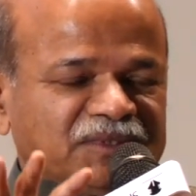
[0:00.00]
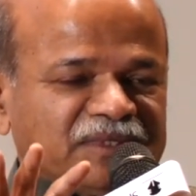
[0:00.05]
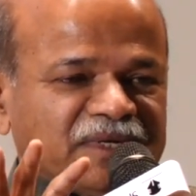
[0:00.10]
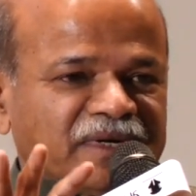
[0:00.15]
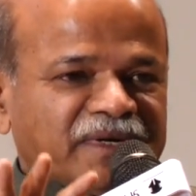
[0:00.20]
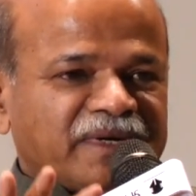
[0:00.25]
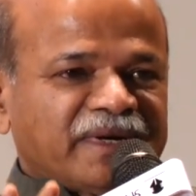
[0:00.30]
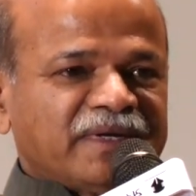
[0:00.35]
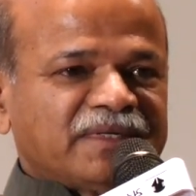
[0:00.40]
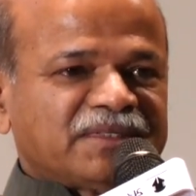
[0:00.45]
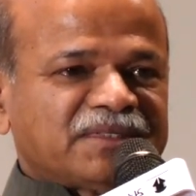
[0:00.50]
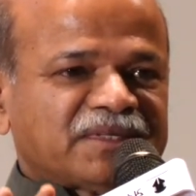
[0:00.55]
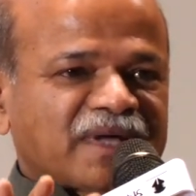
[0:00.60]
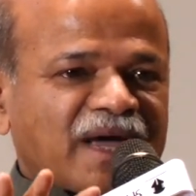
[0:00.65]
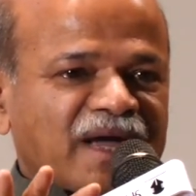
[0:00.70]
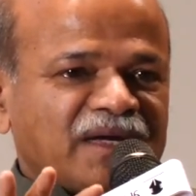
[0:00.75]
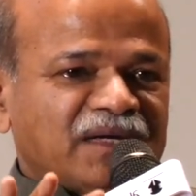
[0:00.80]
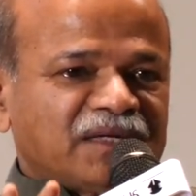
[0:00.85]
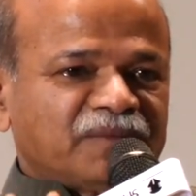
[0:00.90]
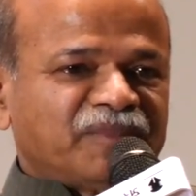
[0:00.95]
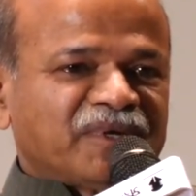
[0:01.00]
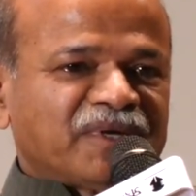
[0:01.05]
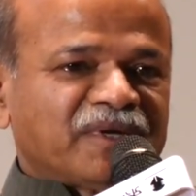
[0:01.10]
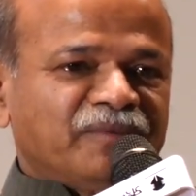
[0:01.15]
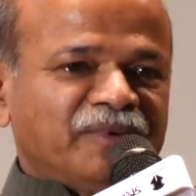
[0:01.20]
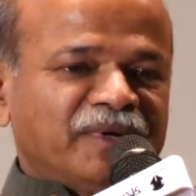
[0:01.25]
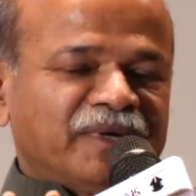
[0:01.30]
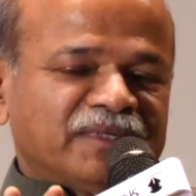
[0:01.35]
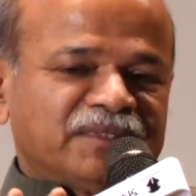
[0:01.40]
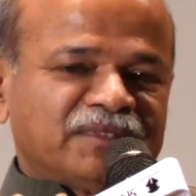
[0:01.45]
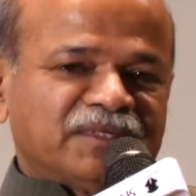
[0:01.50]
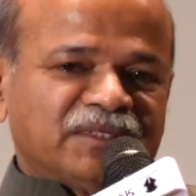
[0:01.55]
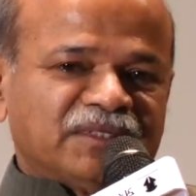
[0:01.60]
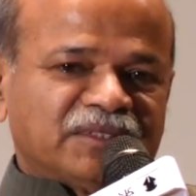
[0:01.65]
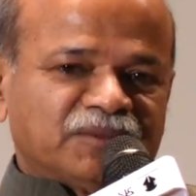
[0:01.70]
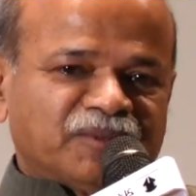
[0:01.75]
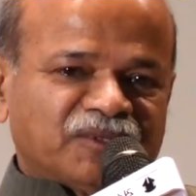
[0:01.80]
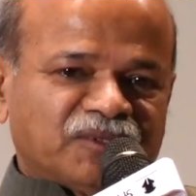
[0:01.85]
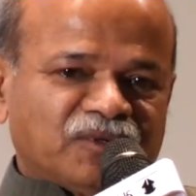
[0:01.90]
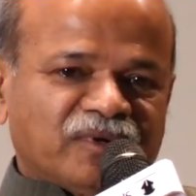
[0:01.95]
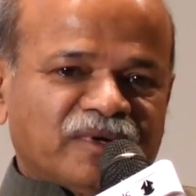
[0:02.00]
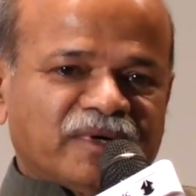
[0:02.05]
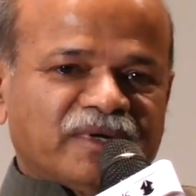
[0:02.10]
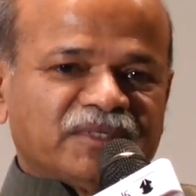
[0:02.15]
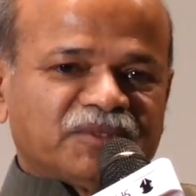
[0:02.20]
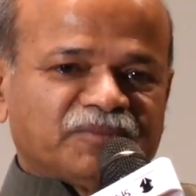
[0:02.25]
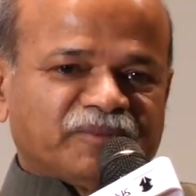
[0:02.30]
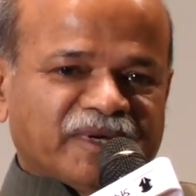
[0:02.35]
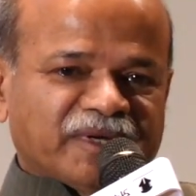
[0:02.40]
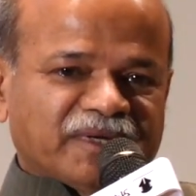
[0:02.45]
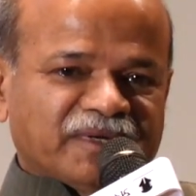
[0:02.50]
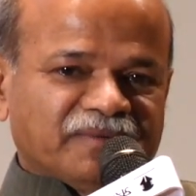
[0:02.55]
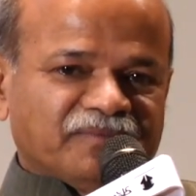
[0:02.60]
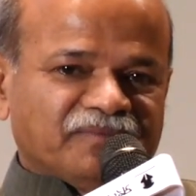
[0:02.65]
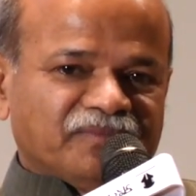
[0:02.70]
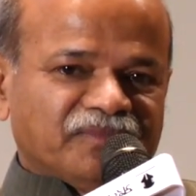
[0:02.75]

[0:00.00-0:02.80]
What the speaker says: generate scientific evidence in this particular respect.